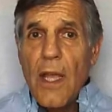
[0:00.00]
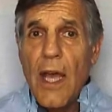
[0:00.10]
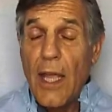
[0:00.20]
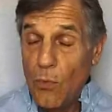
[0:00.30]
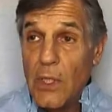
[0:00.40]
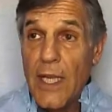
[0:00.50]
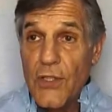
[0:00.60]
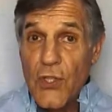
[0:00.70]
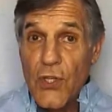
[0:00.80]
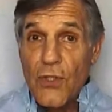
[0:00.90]
will
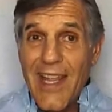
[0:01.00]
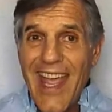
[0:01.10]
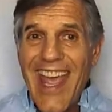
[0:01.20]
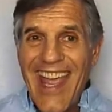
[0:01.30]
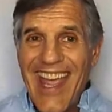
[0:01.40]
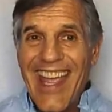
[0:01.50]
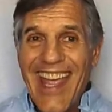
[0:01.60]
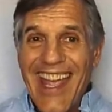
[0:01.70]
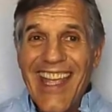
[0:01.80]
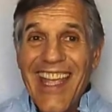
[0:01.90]
answer
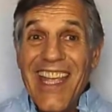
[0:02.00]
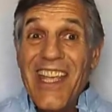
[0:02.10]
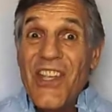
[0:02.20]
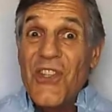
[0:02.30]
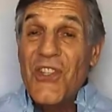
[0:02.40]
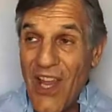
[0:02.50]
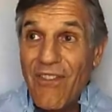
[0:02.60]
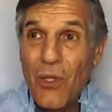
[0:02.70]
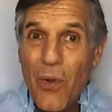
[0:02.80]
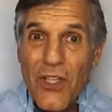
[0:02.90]

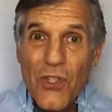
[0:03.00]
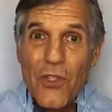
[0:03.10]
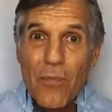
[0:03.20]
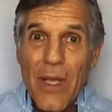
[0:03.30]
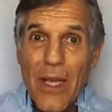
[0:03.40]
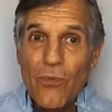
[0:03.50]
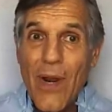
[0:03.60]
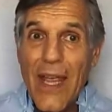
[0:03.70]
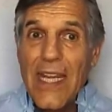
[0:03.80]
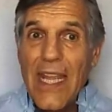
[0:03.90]
7 questions about
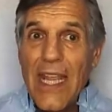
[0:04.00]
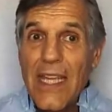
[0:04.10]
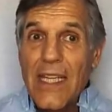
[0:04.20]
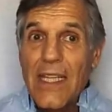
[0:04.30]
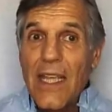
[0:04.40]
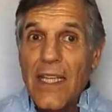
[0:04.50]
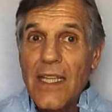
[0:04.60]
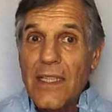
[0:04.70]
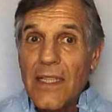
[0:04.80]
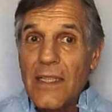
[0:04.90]
writing
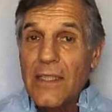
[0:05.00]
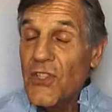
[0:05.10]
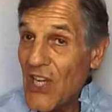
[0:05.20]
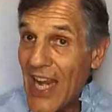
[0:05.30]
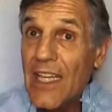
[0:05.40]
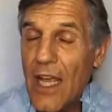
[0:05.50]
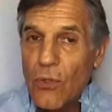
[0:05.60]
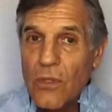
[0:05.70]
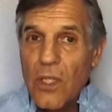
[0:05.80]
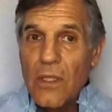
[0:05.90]
a standout
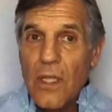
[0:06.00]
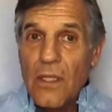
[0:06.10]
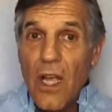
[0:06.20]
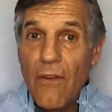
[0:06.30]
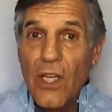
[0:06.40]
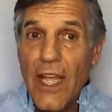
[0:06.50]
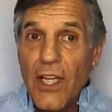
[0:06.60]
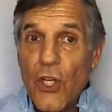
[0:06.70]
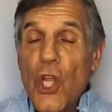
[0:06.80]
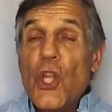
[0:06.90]
cover
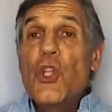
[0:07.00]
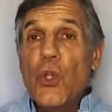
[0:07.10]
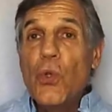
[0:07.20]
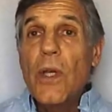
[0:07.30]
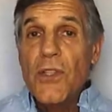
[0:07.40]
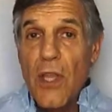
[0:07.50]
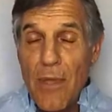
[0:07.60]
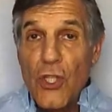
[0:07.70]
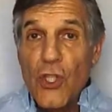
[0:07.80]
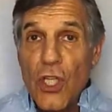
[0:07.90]
letter to, as I
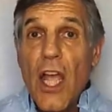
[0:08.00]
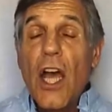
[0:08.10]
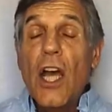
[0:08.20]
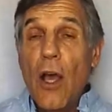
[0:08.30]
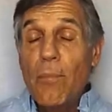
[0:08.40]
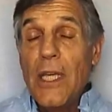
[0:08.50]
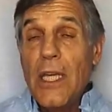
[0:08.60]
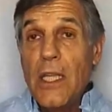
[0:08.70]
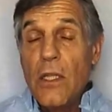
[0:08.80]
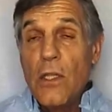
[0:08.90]
mentioned,
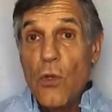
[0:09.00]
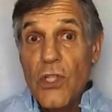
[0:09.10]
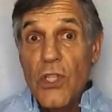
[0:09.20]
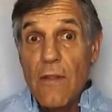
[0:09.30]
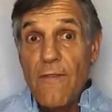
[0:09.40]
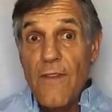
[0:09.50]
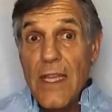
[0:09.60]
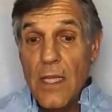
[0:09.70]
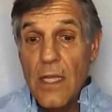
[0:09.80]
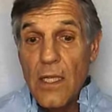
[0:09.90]
accompany your
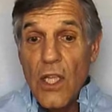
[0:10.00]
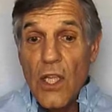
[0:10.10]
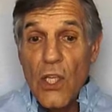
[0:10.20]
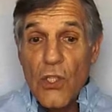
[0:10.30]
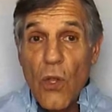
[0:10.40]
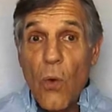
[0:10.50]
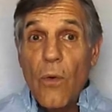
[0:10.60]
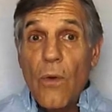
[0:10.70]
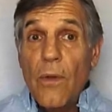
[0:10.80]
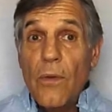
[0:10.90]
CV. So
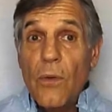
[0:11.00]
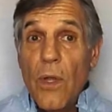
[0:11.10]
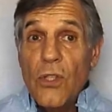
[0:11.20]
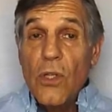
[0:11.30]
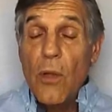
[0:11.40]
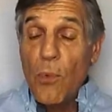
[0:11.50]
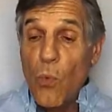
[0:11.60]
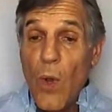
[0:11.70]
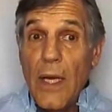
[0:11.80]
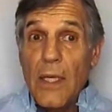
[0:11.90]
question number
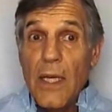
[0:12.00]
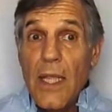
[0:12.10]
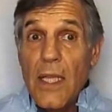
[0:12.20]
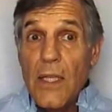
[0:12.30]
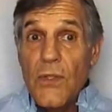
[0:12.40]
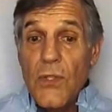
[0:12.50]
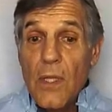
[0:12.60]
1 is